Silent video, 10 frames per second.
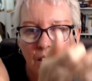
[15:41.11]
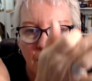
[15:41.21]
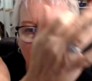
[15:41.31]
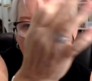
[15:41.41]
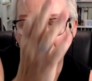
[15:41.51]

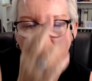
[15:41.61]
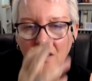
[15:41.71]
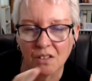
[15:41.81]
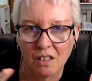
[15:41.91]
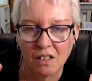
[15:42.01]
he's got the
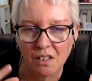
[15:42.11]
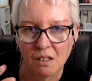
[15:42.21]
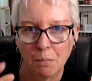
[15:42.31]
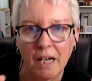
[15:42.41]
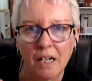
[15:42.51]

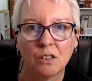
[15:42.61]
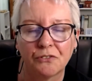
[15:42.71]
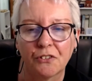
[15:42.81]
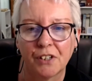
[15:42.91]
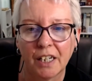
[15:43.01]
spark
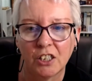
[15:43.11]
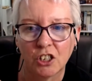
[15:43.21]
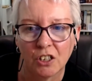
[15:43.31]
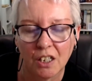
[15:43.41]
of creation.